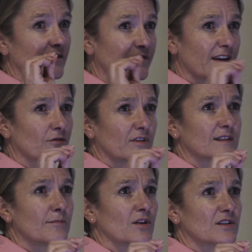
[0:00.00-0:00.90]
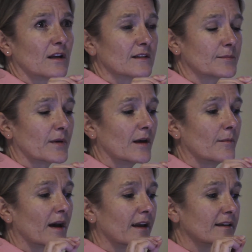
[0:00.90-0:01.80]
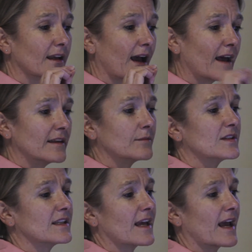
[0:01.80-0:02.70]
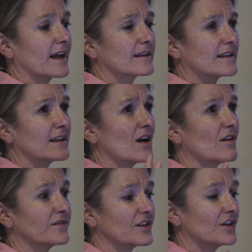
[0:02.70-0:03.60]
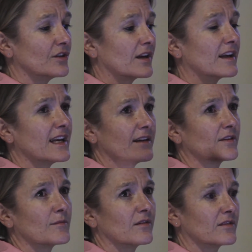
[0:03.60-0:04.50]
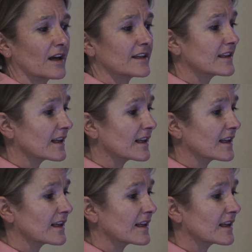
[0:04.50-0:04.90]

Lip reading: vigorous motile sperm and add them to the eggs in the afternoon and leave them overnight.